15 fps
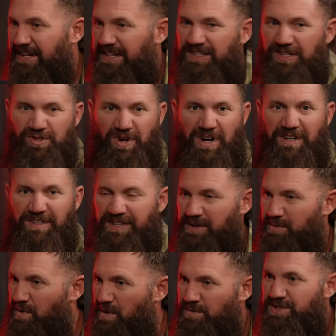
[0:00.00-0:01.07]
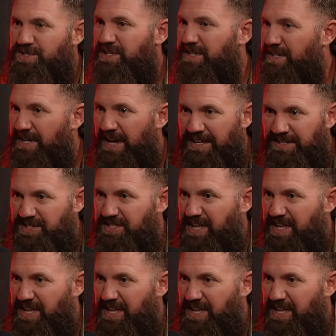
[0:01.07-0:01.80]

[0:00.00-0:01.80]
Like the drug thing. What was the end